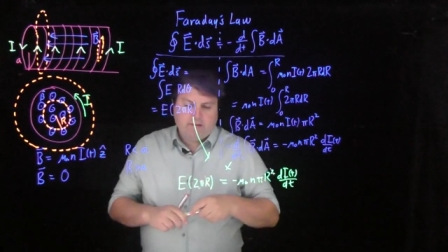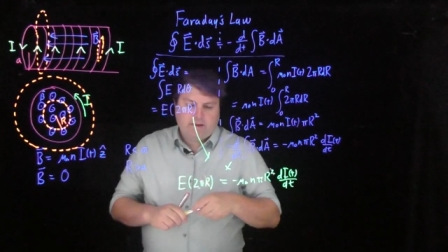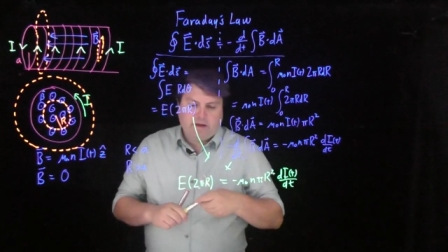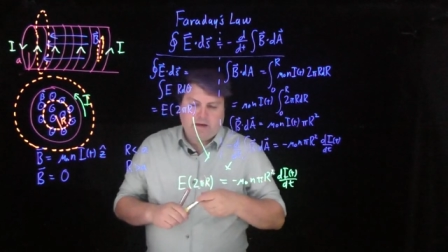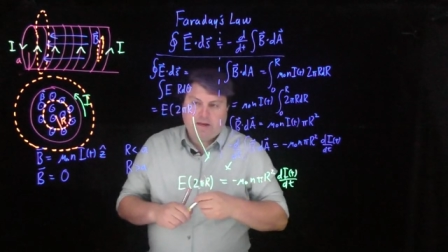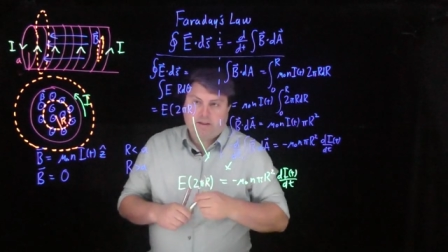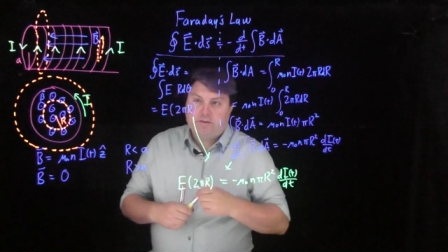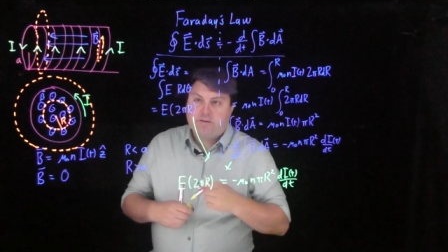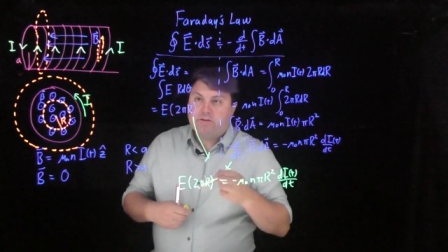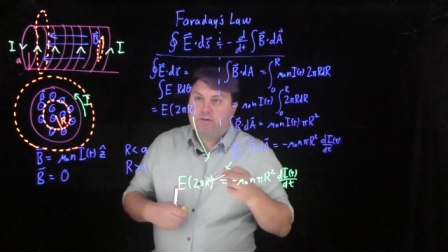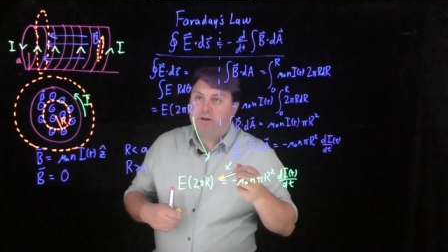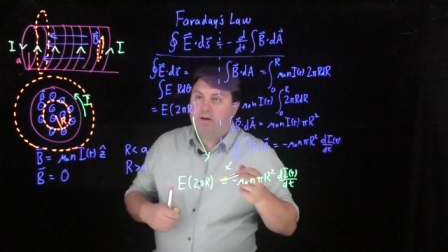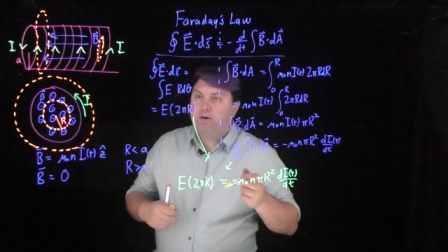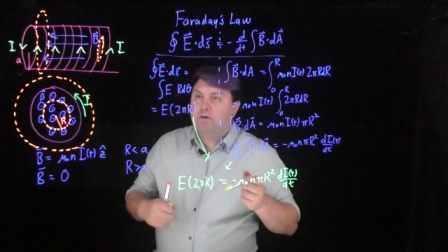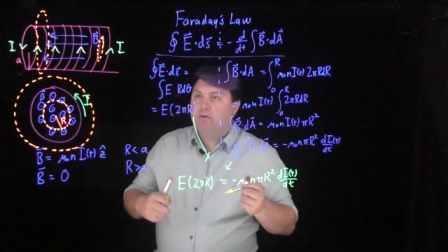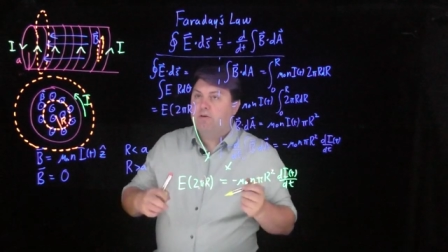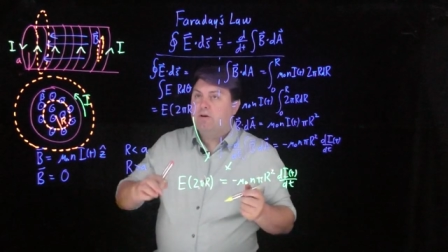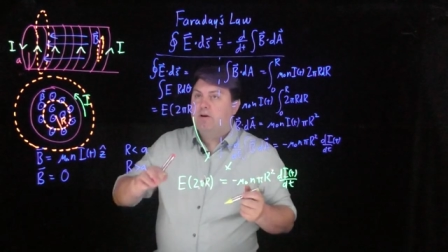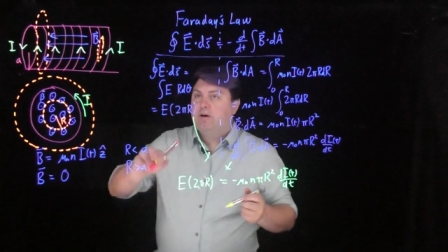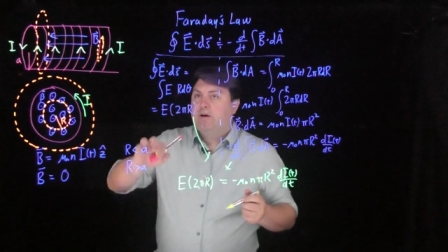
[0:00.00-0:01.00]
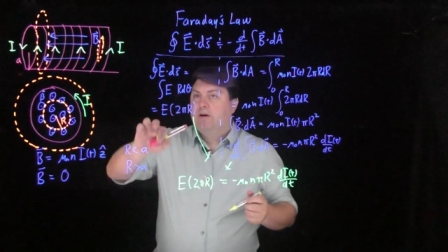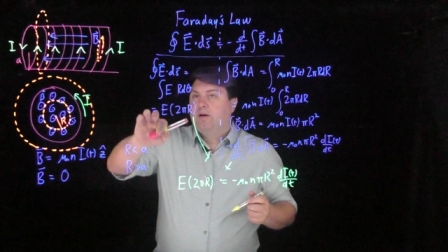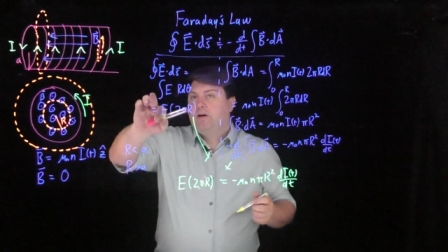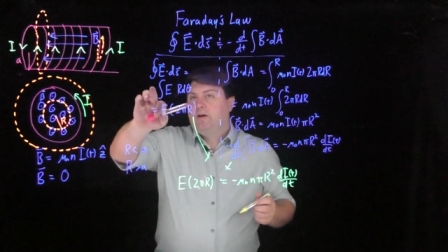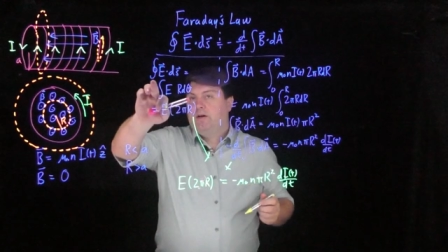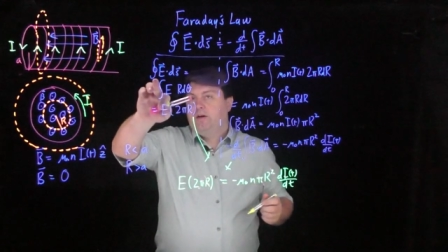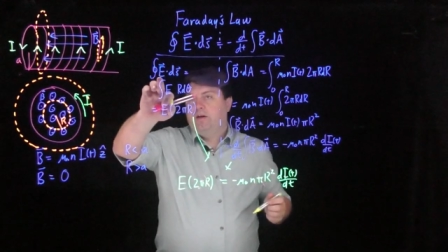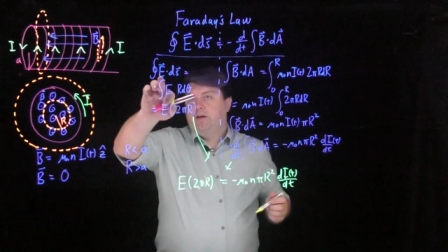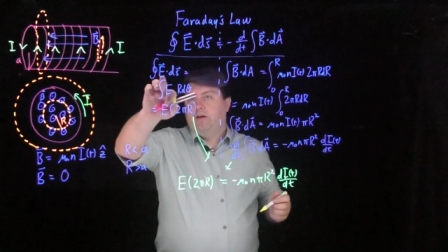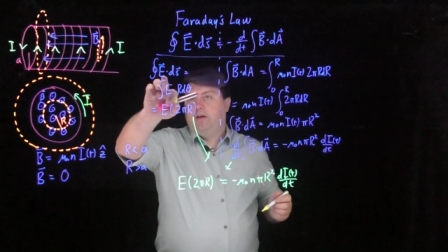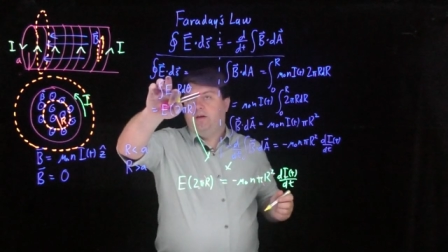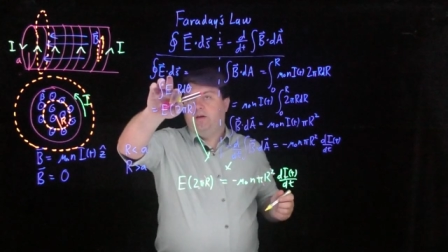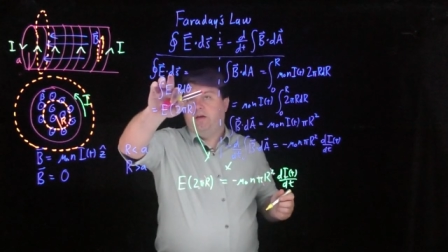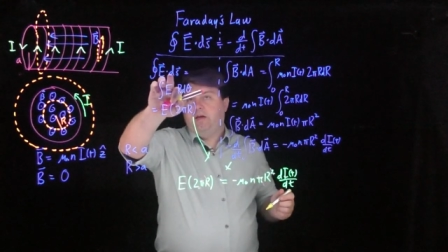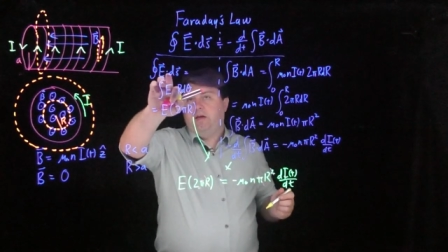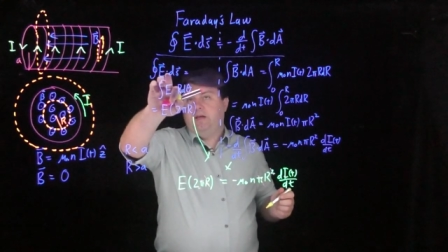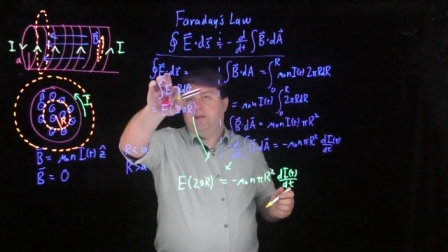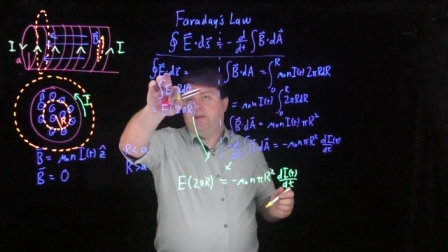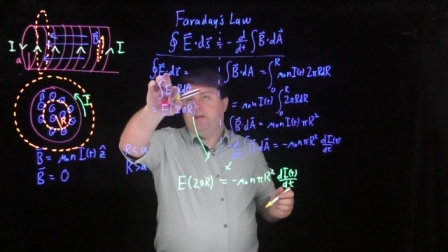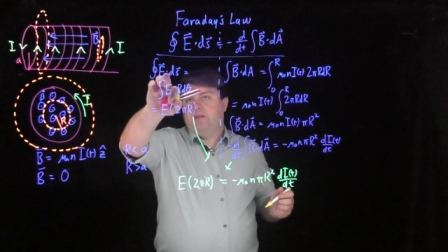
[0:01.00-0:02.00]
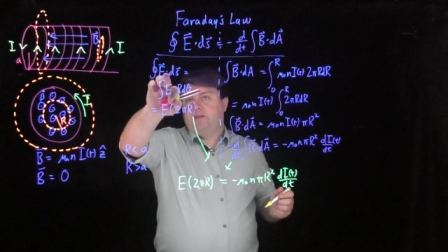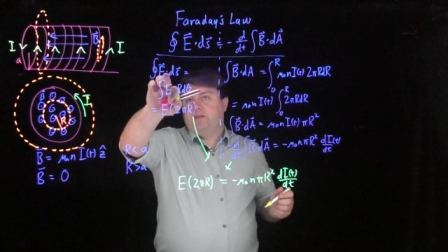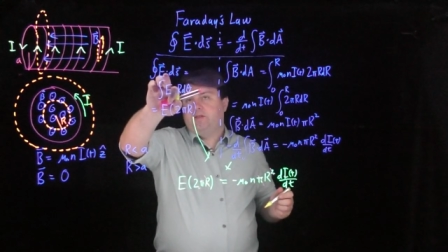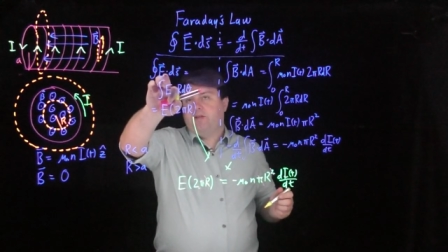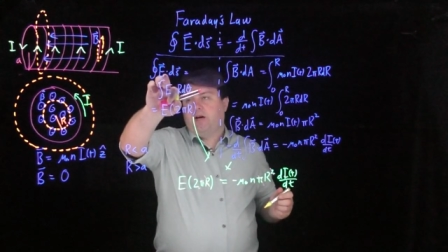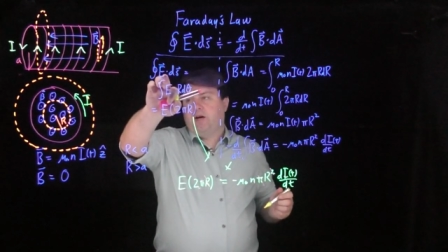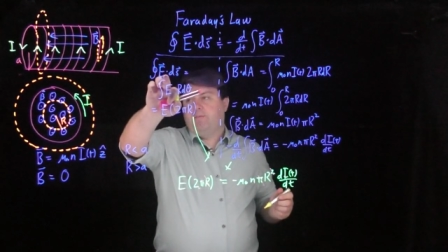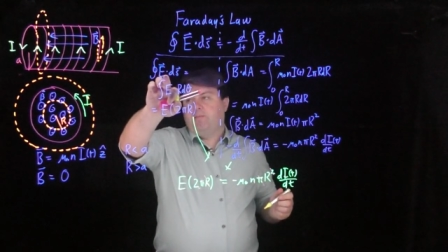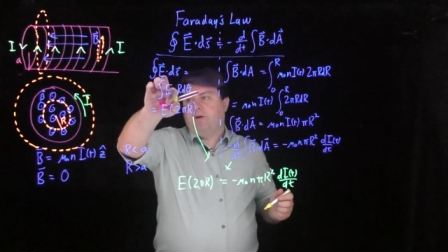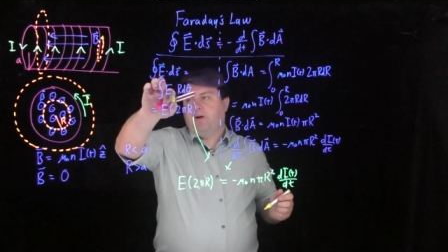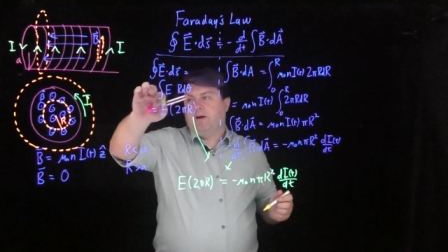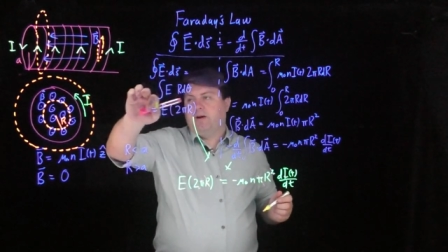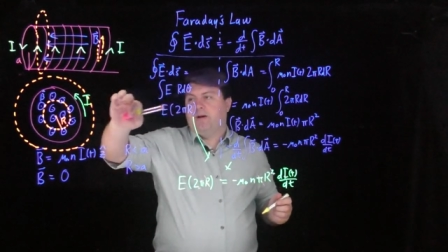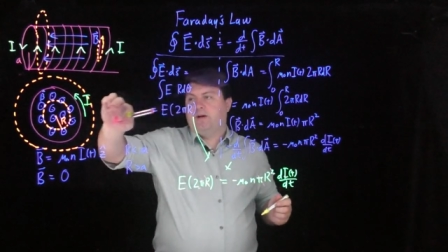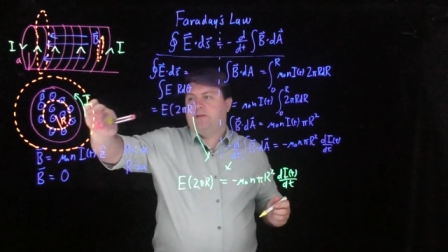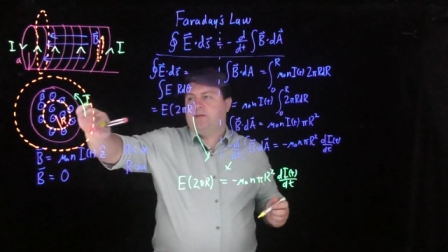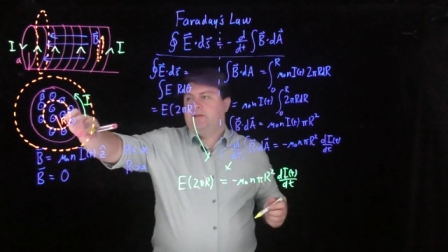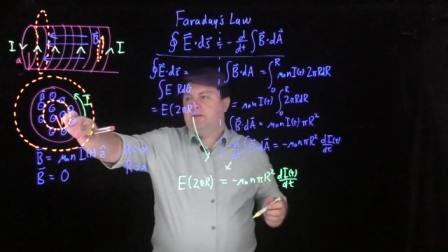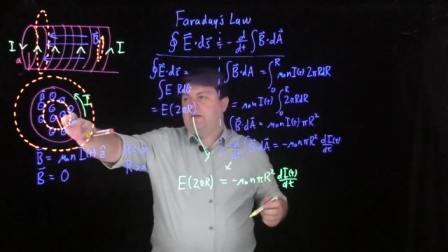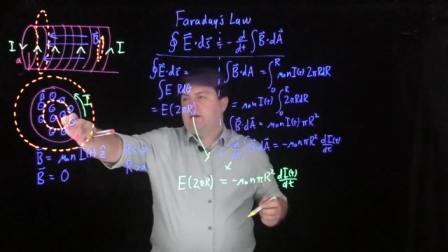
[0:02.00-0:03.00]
And so in this dot product,